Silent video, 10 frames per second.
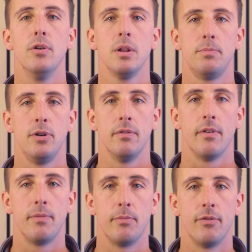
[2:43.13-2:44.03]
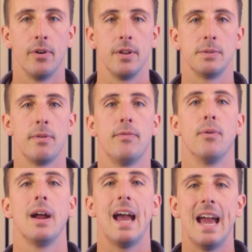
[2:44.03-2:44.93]
approval for this before
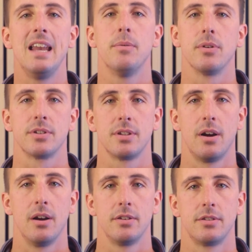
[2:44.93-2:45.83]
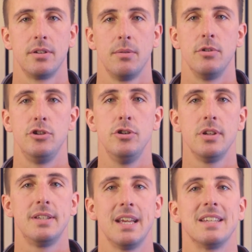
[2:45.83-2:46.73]
any work starts, which usually
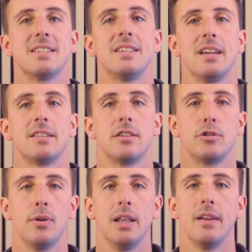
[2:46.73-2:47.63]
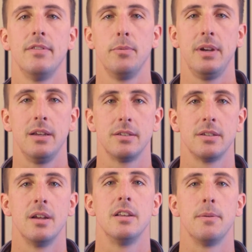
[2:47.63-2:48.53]
takes 6 to 11 weeks,
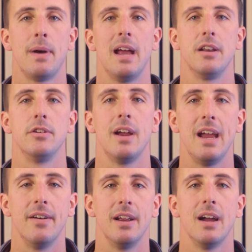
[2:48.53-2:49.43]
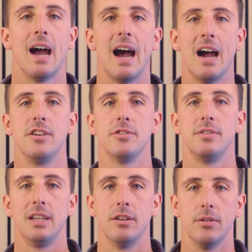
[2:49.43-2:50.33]
depending on your area and your
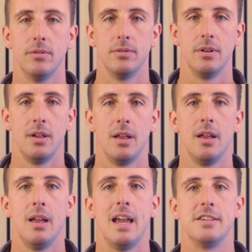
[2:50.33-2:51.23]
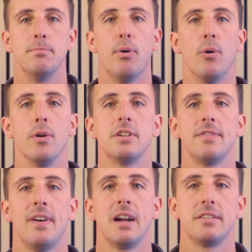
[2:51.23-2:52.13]
DNO. It's important to
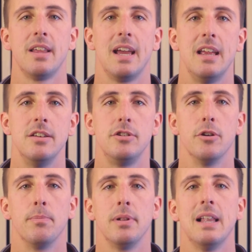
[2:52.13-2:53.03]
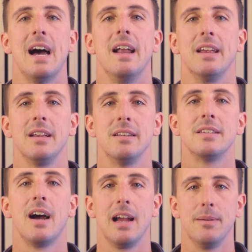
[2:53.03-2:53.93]
factor that into your planning
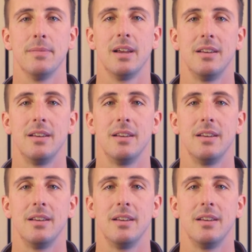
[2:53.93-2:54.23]
timeline.